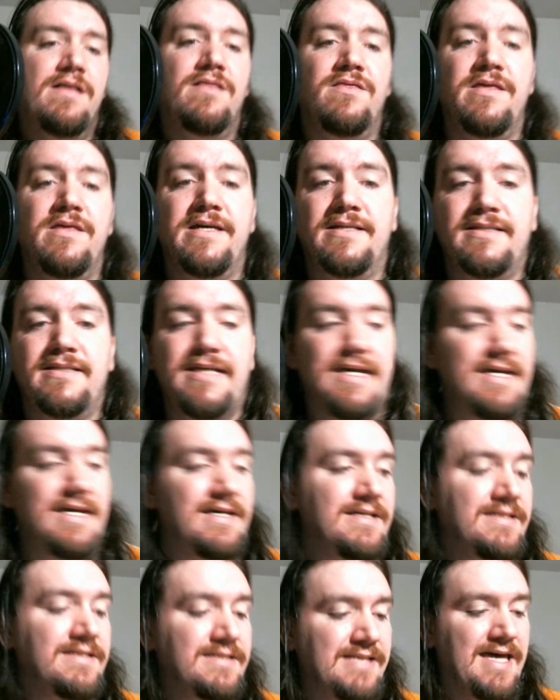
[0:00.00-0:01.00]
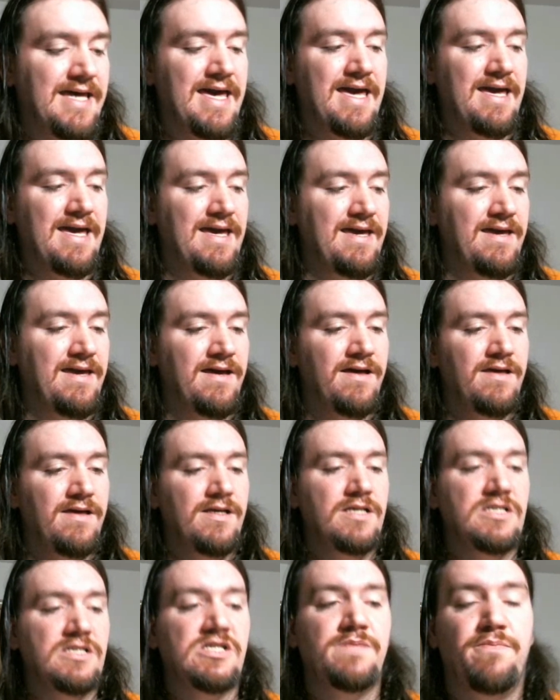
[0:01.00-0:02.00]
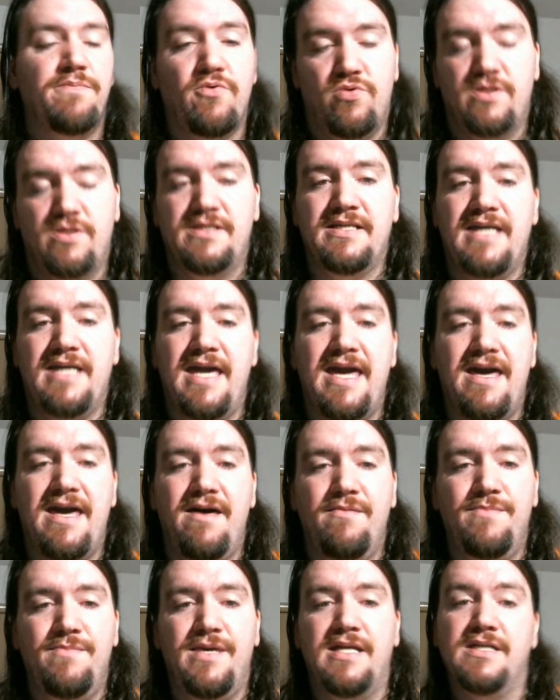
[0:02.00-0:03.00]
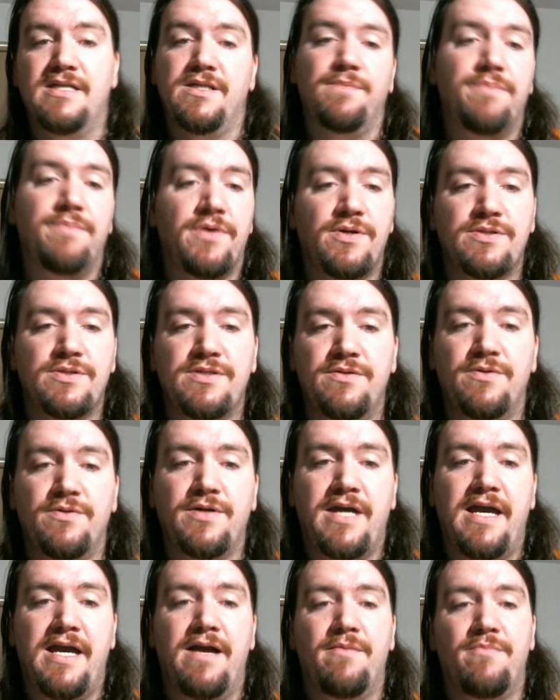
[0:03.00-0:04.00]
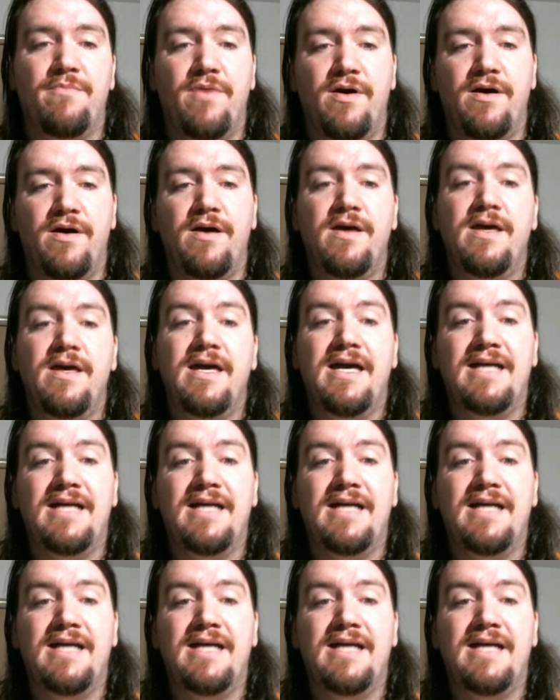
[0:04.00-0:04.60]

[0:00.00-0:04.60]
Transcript: This is a sports cam. It is a personal camera.